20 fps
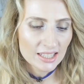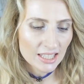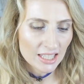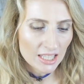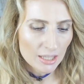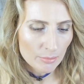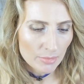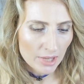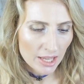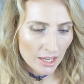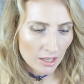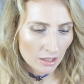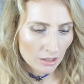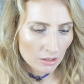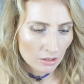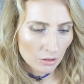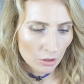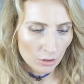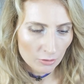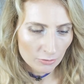
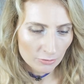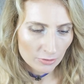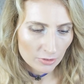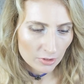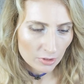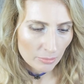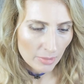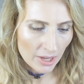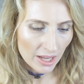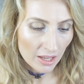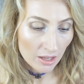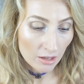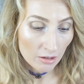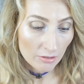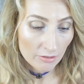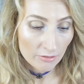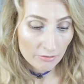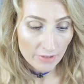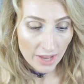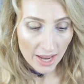email offer by
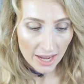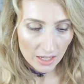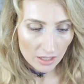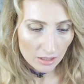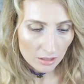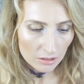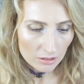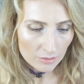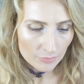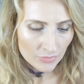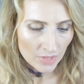Wang,